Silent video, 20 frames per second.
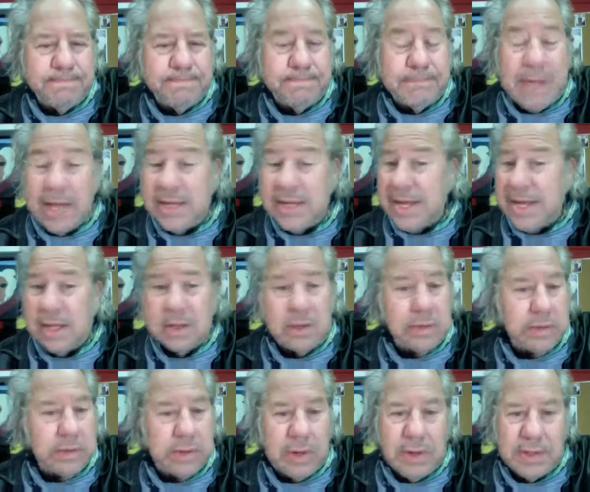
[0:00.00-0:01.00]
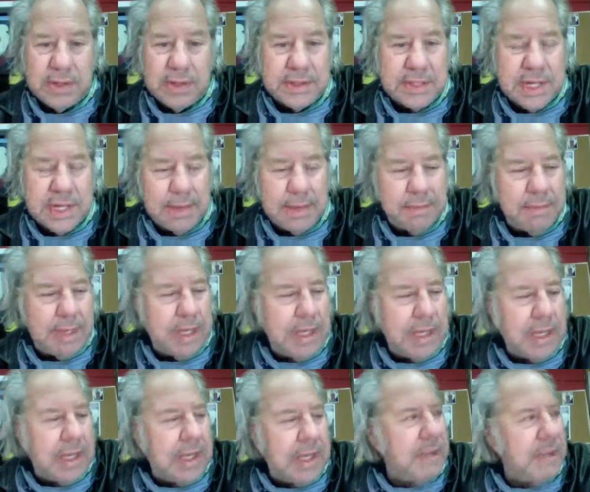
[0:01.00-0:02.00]
I download all the time,
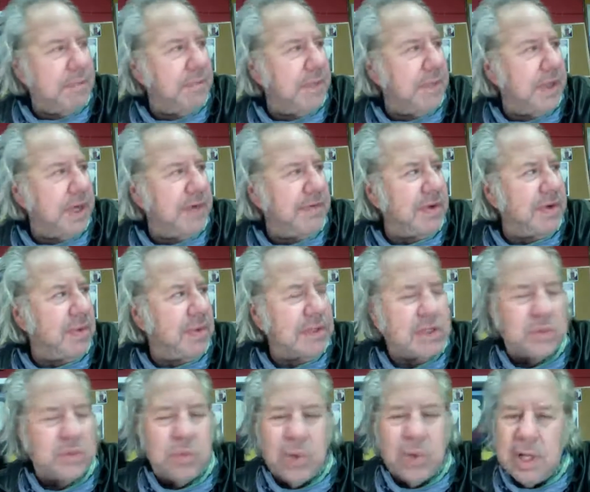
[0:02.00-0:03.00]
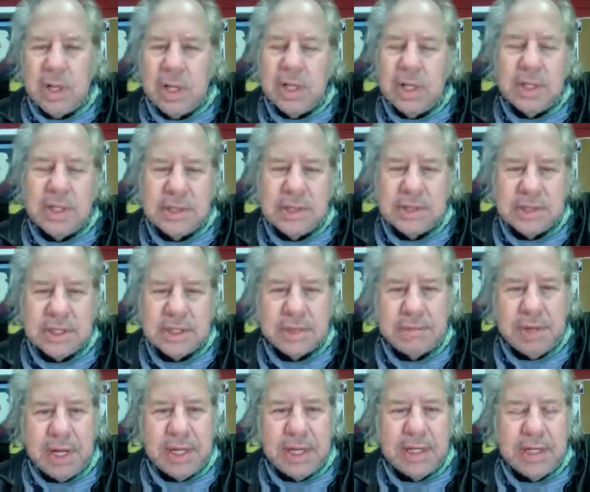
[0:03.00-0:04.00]
but every once in a while, I still
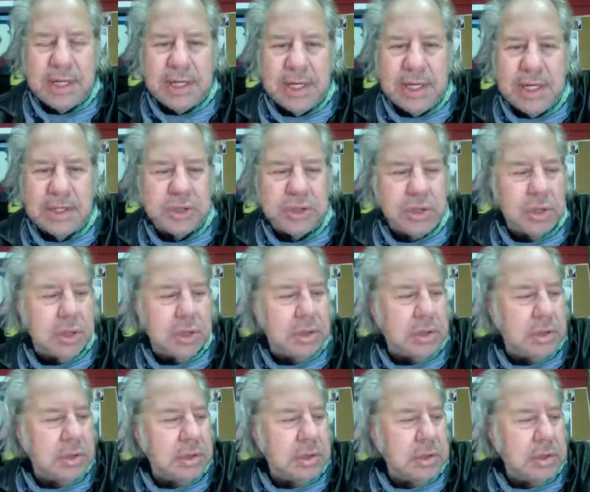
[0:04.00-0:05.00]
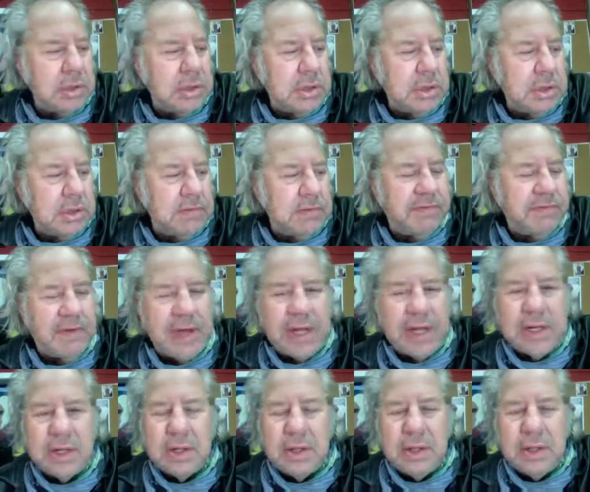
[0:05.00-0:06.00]
buy the occasional
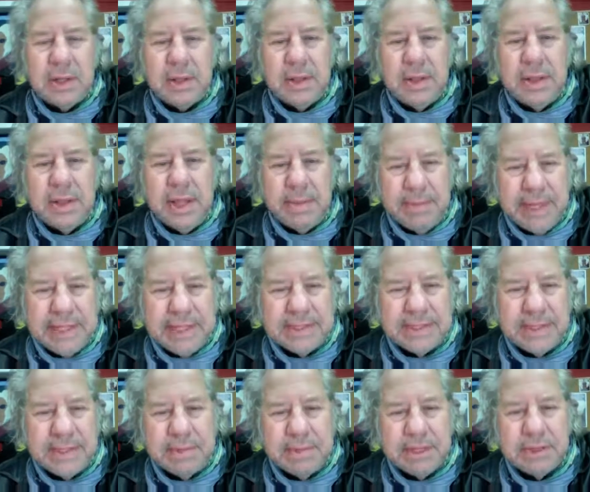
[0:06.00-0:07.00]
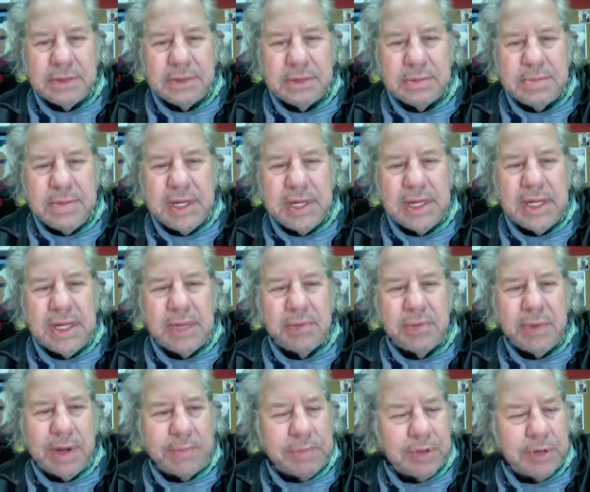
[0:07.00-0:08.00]
vinyl that means something to me. And
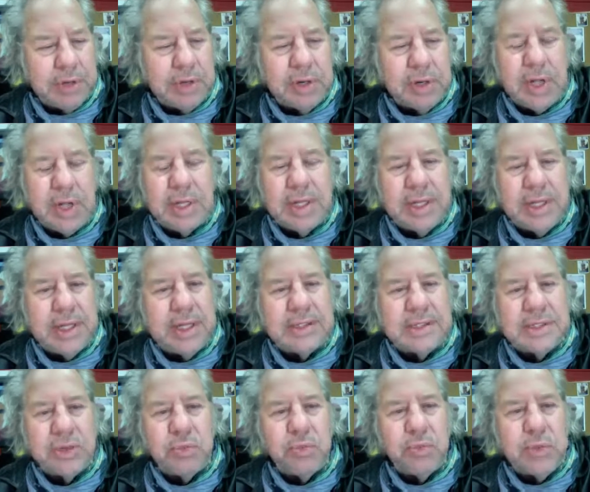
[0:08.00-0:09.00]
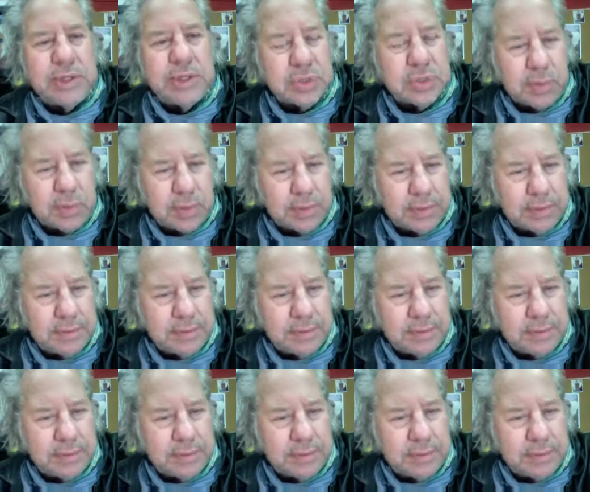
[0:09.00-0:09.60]
when I put it on, it is a ritual.